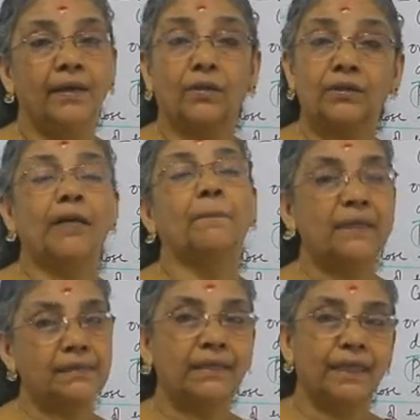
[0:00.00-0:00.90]
or that
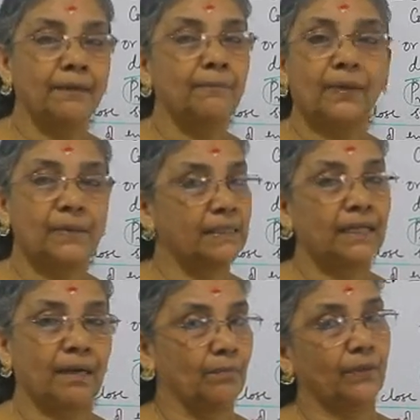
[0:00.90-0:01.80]
person can produce
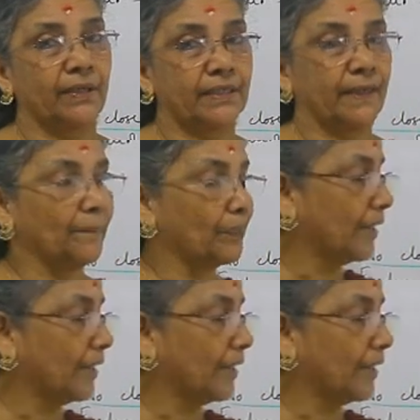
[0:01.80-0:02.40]
that commodity.